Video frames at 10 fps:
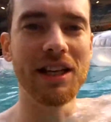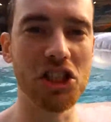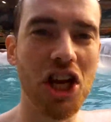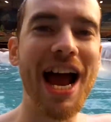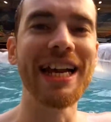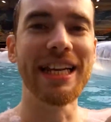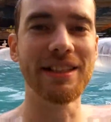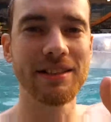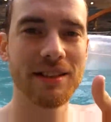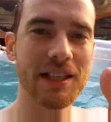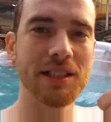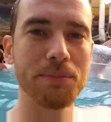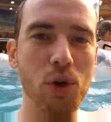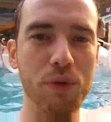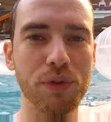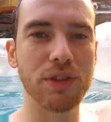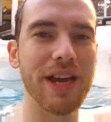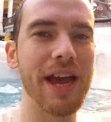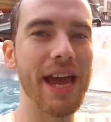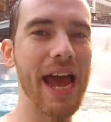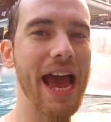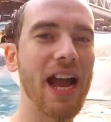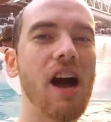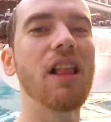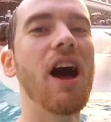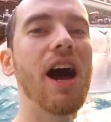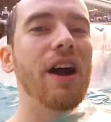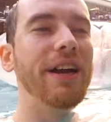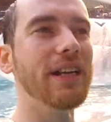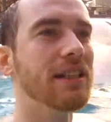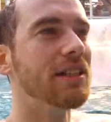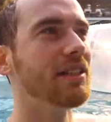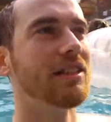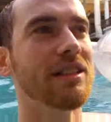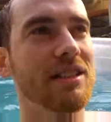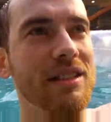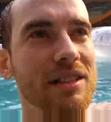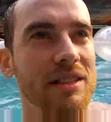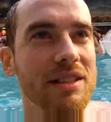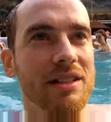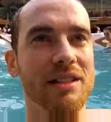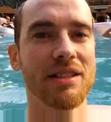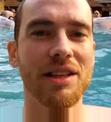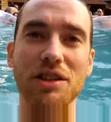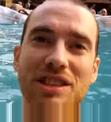is shining. It's a beautiful day at Kalahari. Can